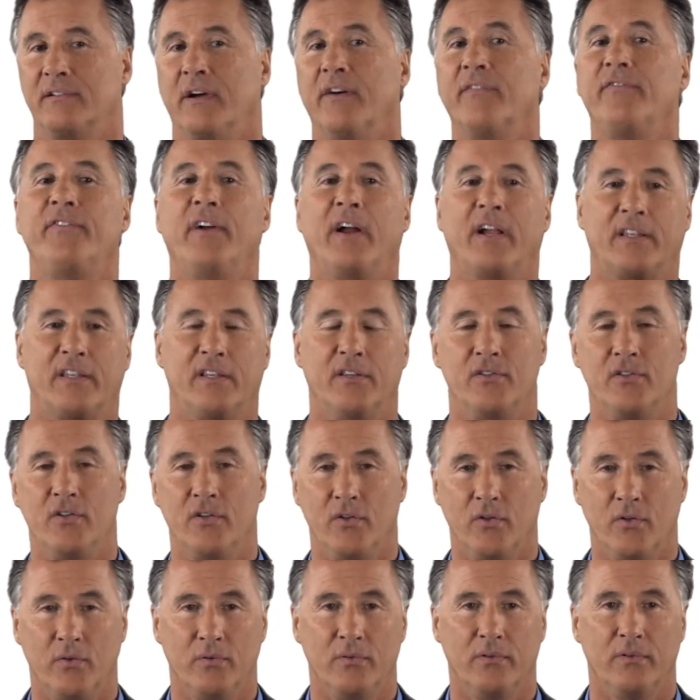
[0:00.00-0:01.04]
affected
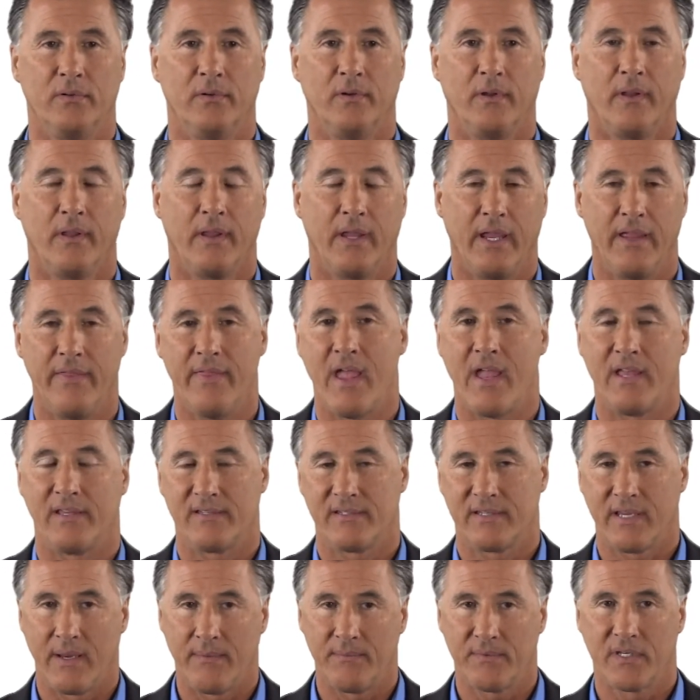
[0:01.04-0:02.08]
you in that
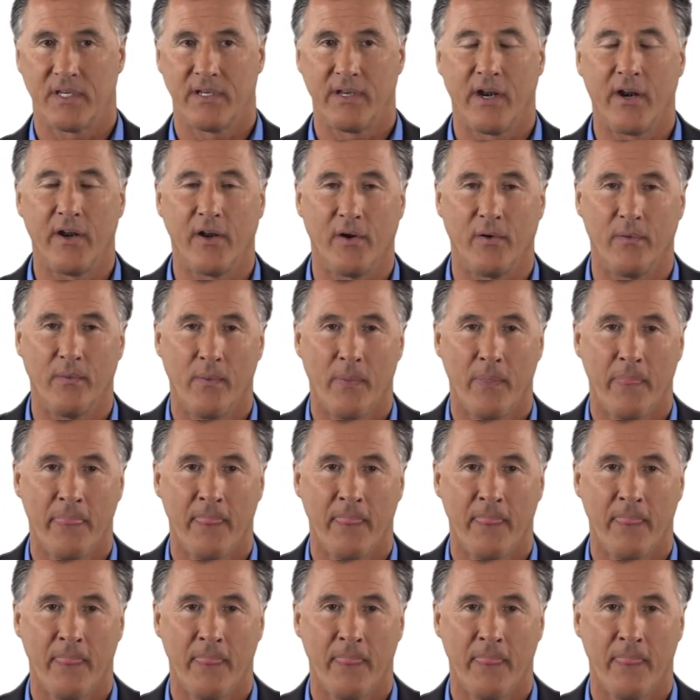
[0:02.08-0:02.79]
same scenario.